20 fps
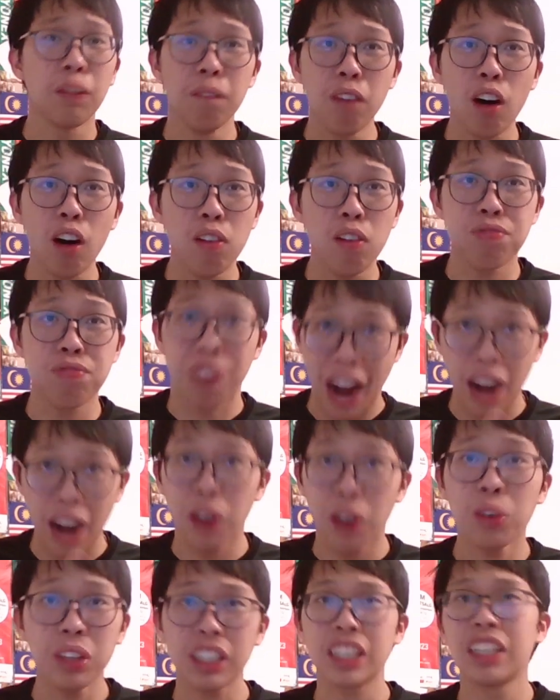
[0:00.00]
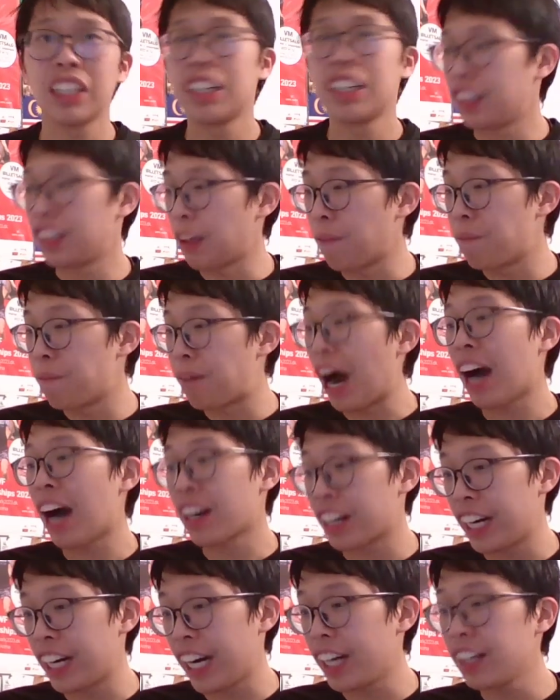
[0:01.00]
more fouls than
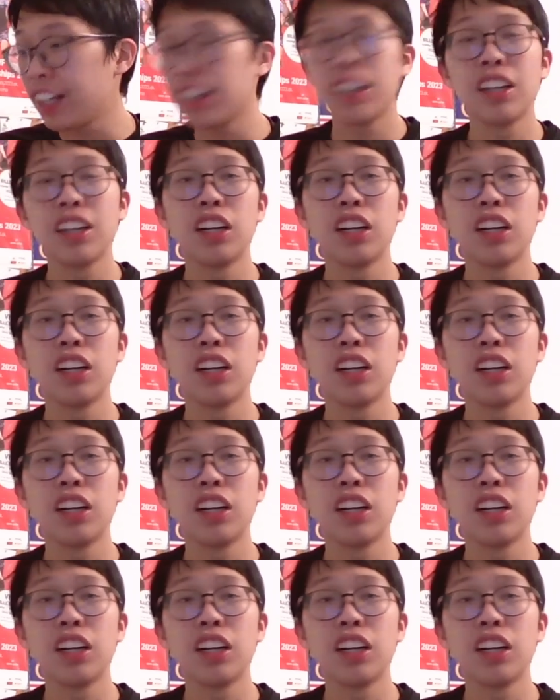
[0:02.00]
Bahrain.